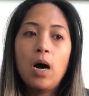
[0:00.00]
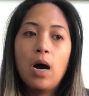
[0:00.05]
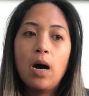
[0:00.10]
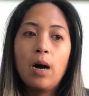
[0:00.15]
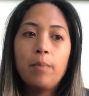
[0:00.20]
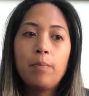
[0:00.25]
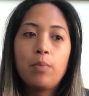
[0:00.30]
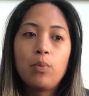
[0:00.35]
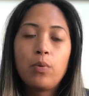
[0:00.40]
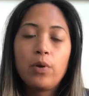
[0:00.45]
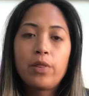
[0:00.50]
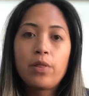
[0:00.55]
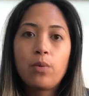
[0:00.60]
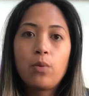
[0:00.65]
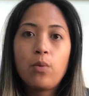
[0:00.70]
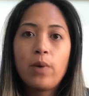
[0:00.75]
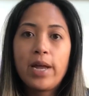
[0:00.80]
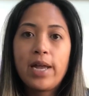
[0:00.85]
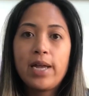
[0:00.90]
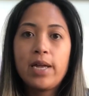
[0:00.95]
up with a
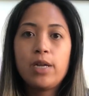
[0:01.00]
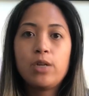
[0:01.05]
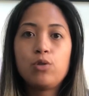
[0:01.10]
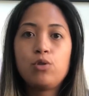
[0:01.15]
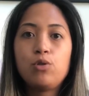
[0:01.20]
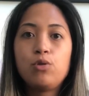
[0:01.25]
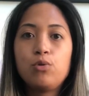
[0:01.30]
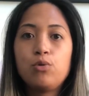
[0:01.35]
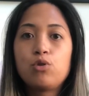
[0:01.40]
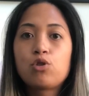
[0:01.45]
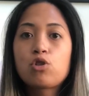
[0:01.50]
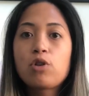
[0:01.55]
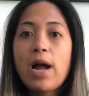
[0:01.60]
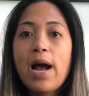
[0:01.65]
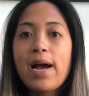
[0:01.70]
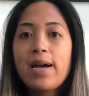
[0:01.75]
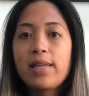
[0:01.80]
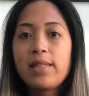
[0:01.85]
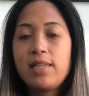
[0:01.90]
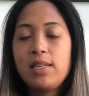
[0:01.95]
way to
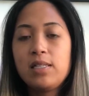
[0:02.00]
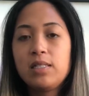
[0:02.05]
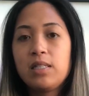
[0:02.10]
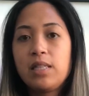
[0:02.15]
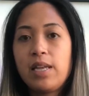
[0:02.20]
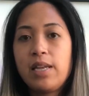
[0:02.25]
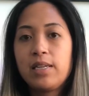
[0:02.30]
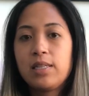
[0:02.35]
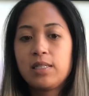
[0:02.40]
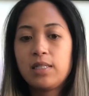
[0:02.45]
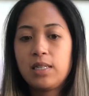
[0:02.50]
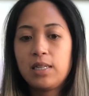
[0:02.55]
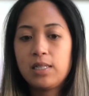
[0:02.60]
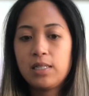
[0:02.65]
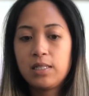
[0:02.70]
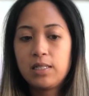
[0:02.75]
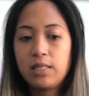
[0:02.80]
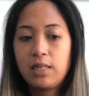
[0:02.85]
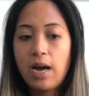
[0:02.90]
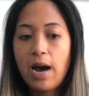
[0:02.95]
track these things in
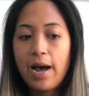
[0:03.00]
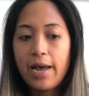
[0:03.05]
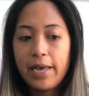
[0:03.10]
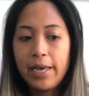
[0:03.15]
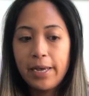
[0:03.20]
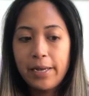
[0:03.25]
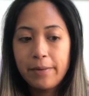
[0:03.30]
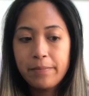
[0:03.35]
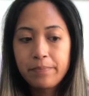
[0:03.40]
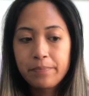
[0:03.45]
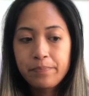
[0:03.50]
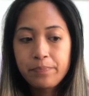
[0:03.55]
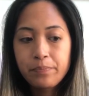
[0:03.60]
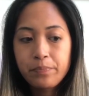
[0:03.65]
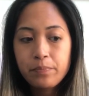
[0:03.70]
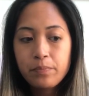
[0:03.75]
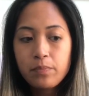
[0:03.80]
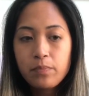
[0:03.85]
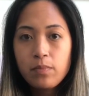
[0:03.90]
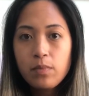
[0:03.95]
his diet
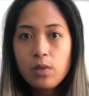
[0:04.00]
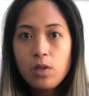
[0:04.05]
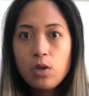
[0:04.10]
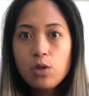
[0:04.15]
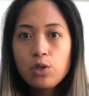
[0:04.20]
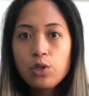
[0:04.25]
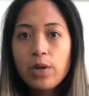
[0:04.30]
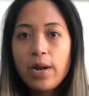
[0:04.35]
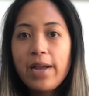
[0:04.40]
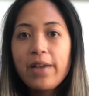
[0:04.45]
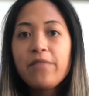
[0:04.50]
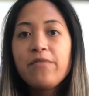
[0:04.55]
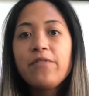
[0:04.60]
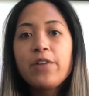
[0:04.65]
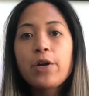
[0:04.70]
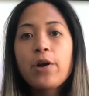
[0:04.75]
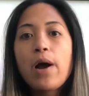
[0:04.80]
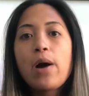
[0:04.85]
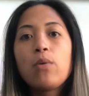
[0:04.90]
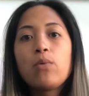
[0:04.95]
so that I could
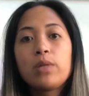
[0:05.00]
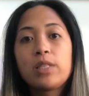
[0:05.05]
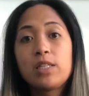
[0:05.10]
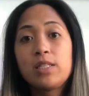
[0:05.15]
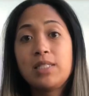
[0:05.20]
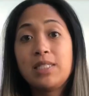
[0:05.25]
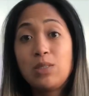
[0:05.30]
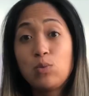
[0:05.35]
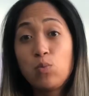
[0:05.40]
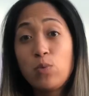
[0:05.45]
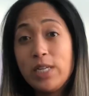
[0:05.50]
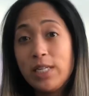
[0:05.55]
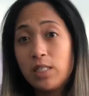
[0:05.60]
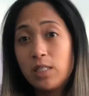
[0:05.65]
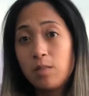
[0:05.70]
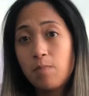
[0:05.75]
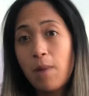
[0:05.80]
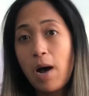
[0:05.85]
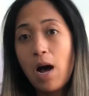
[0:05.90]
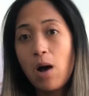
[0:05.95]
figure out what the sweet
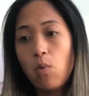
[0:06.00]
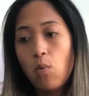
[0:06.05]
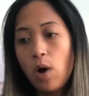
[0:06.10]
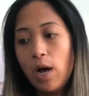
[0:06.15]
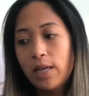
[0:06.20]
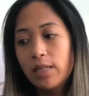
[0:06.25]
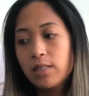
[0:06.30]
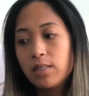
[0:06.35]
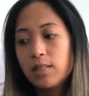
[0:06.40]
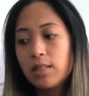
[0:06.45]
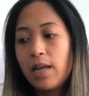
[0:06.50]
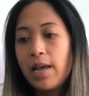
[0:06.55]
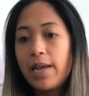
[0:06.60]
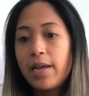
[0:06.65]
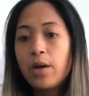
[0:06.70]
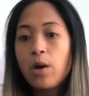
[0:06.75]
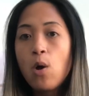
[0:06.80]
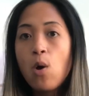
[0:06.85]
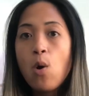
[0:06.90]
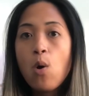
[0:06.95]
spot was.
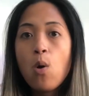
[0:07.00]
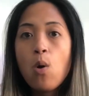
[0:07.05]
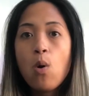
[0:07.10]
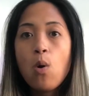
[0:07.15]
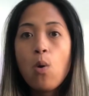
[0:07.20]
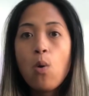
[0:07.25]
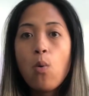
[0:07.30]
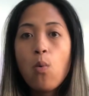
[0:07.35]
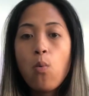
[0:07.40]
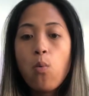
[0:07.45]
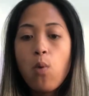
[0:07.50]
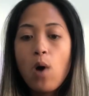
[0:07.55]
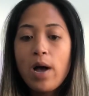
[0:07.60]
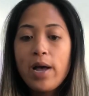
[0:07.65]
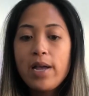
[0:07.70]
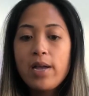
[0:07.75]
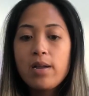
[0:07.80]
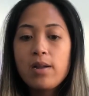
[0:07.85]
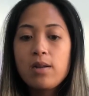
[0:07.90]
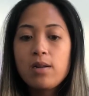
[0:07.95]
Like,
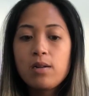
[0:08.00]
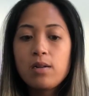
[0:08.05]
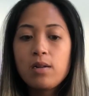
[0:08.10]
what,